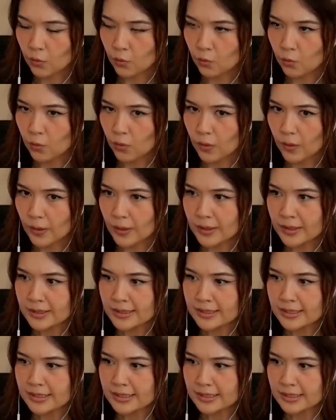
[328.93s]

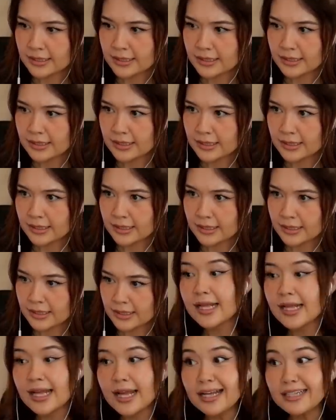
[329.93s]
What?
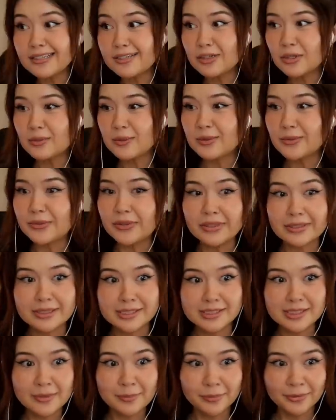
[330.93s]
I didn't know we were gonna
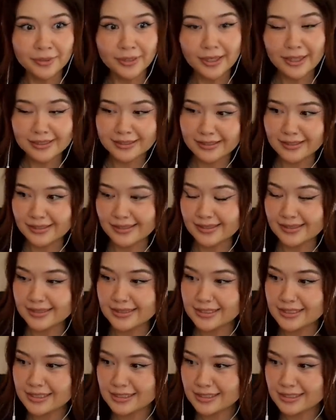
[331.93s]
see blood in
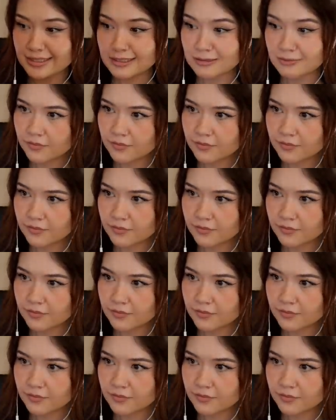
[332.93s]
this.